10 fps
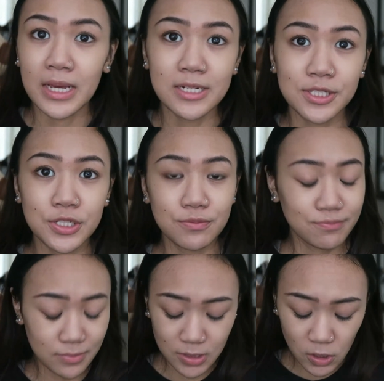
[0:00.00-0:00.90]
and it's
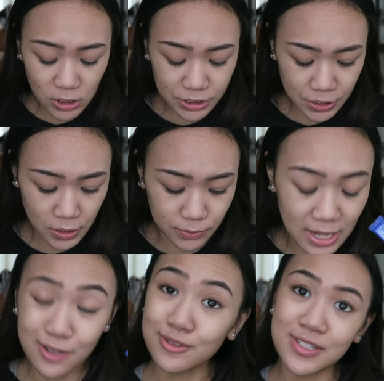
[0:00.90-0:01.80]
all good to go.
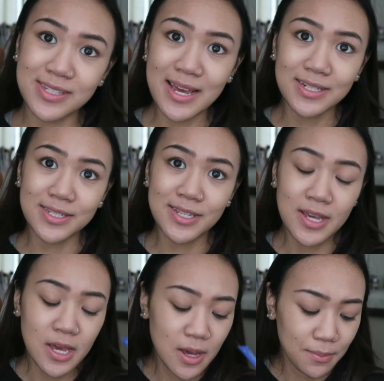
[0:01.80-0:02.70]
I don't set
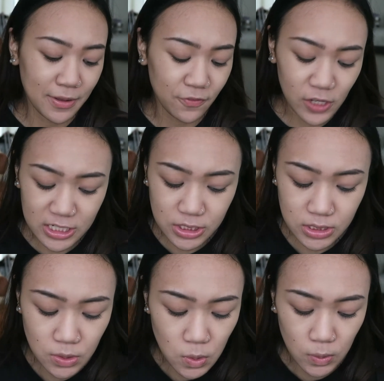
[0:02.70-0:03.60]
my
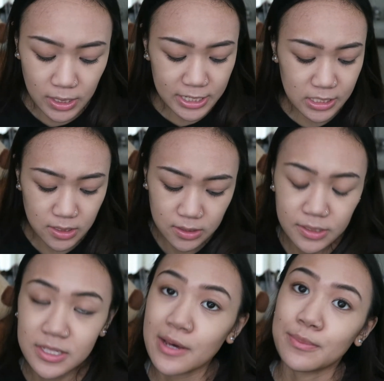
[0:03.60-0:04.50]
face or anything
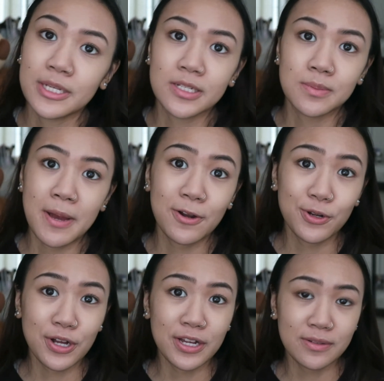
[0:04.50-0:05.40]
like that because
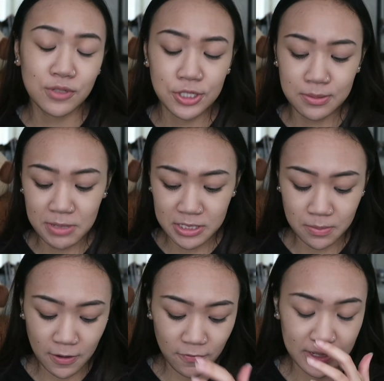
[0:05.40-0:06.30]
powder kind of just
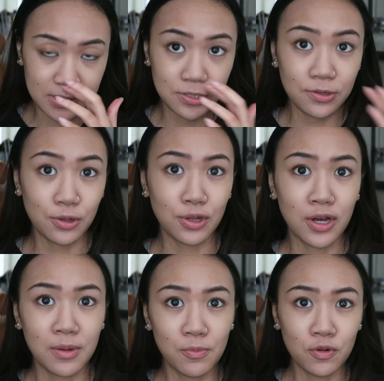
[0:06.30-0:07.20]
makes my face look a
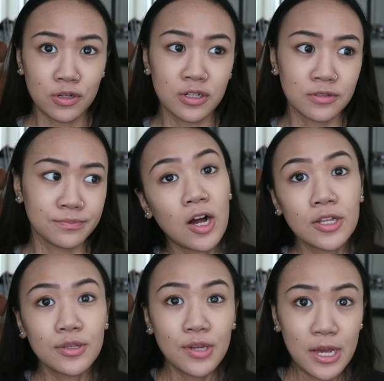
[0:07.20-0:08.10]
lot more
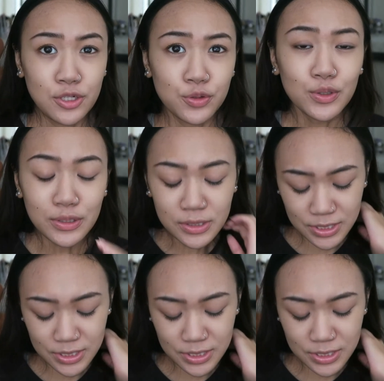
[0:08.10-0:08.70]
not natural.